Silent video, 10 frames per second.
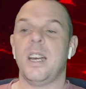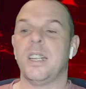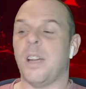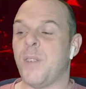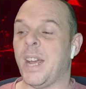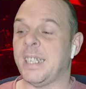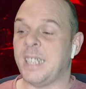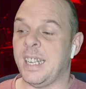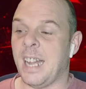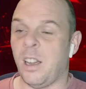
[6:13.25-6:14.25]
Don't forget to
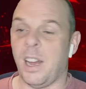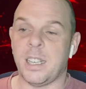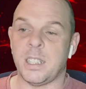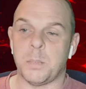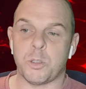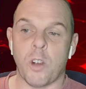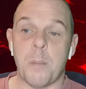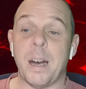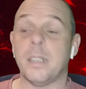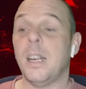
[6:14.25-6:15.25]
hit that like and subscribe
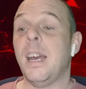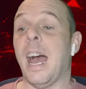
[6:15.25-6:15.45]
button.